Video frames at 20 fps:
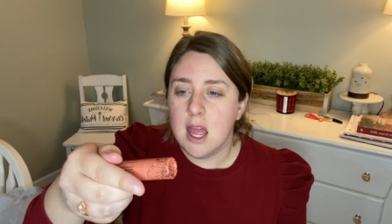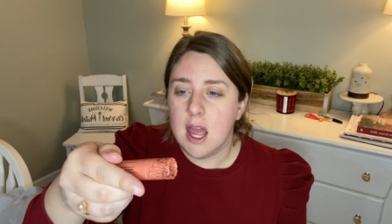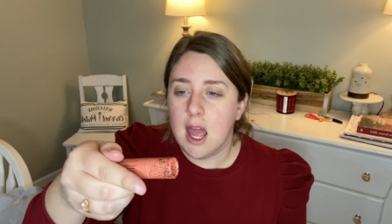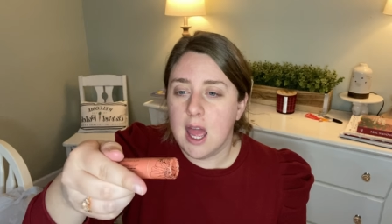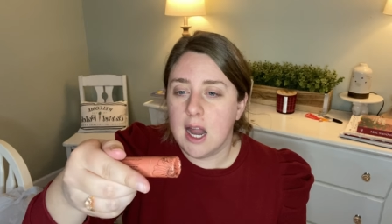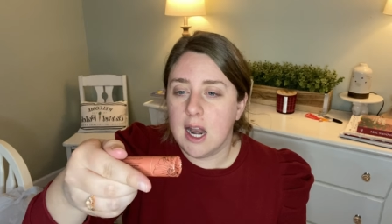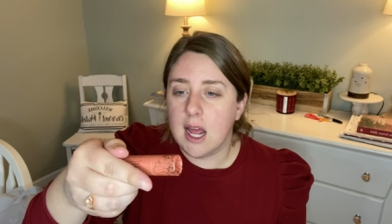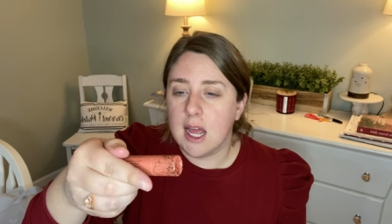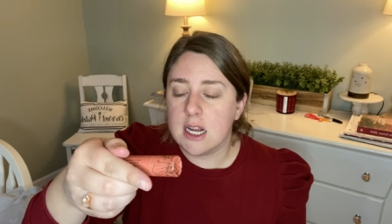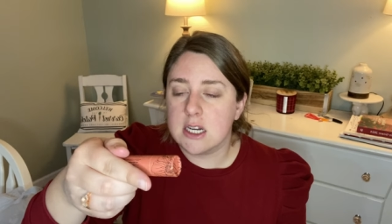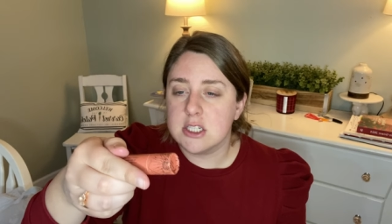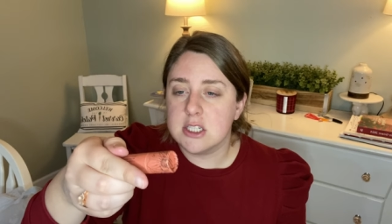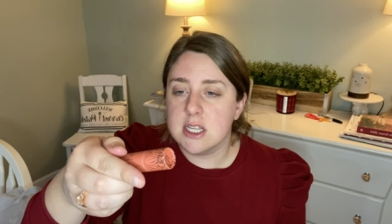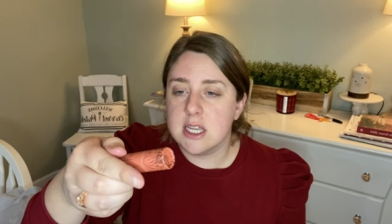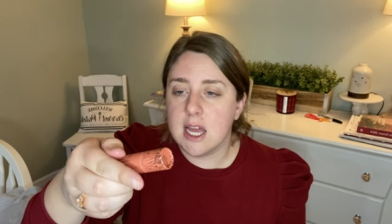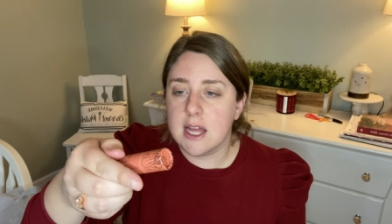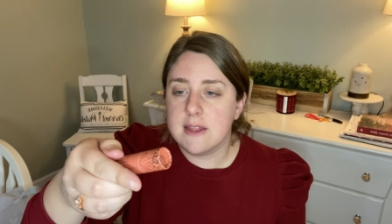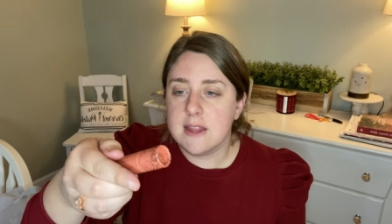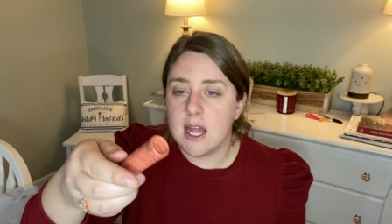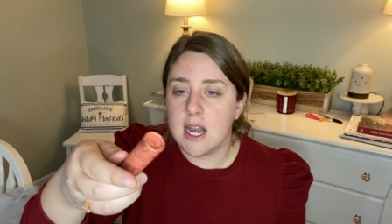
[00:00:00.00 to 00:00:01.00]
And I actually
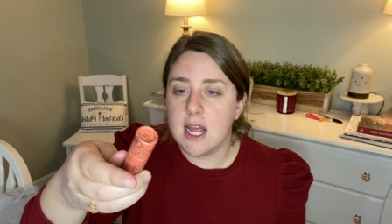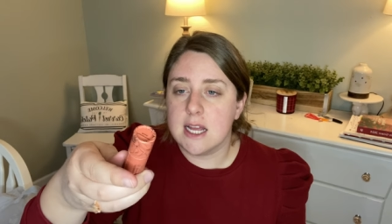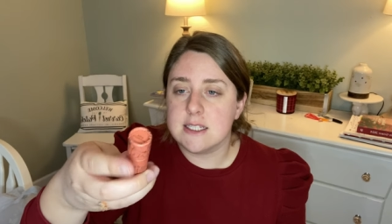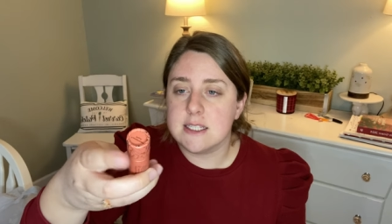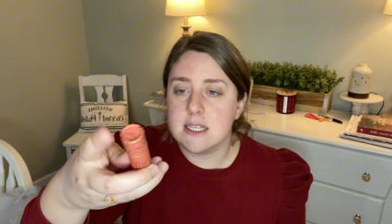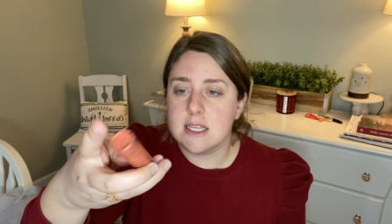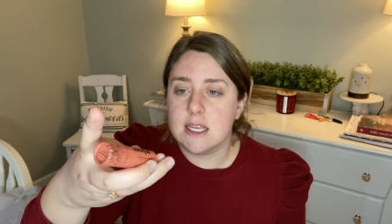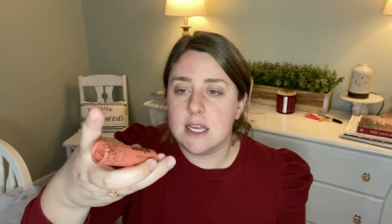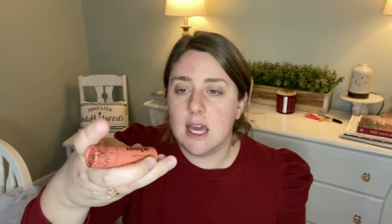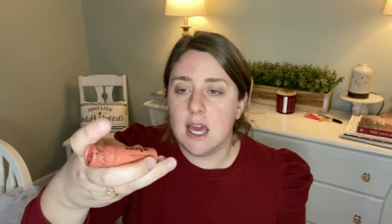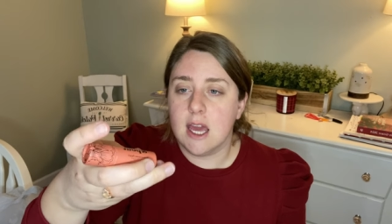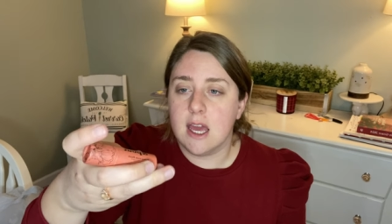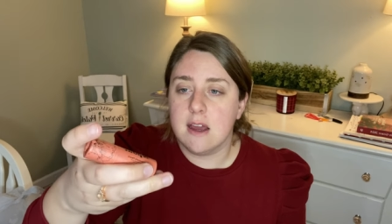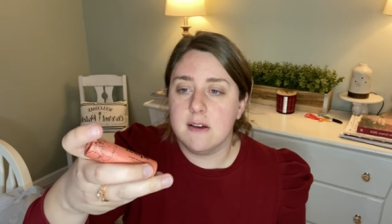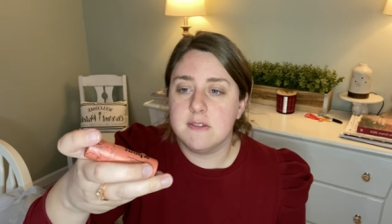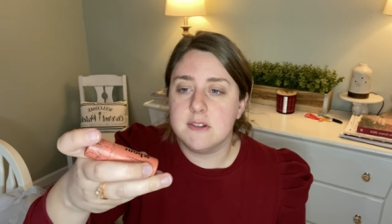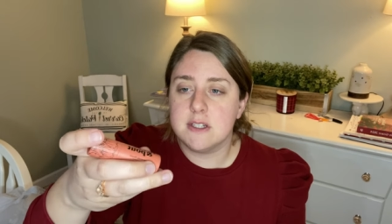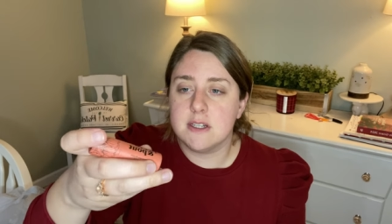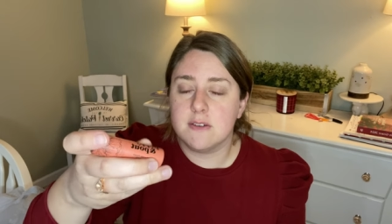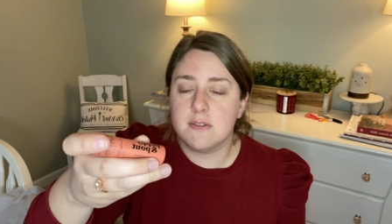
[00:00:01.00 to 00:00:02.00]
got that as a
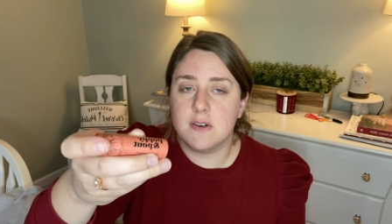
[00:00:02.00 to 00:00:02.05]
gift